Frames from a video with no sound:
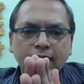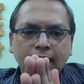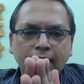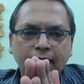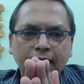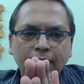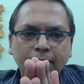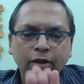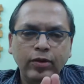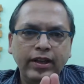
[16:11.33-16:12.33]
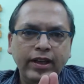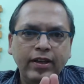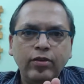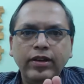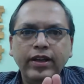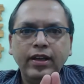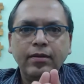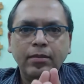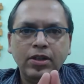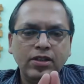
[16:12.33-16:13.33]
and my only and only
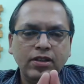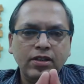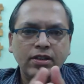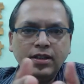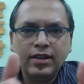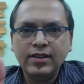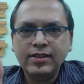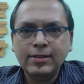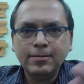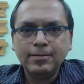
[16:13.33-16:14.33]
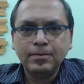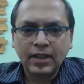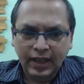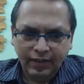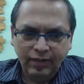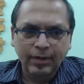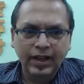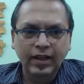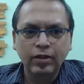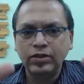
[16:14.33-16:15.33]
mission is
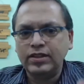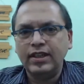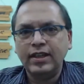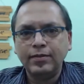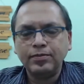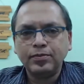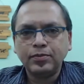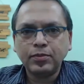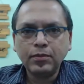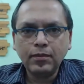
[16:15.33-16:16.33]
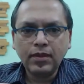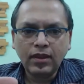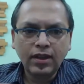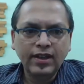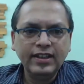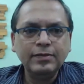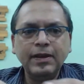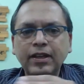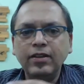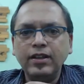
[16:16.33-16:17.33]
everybody who is there in this
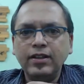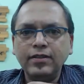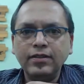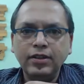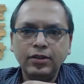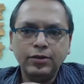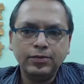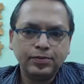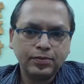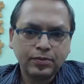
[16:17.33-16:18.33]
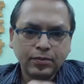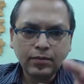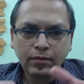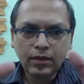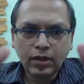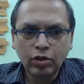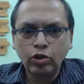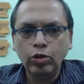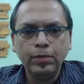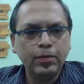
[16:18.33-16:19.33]
particular you know
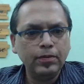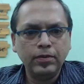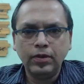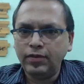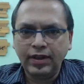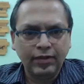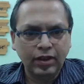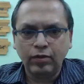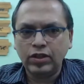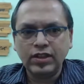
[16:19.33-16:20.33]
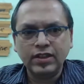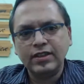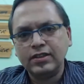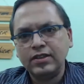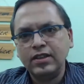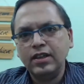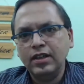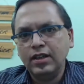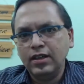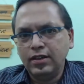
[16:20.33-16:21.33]
group wherever you're watching this
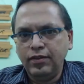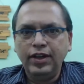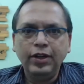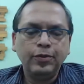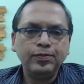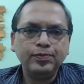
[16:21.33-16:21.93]
video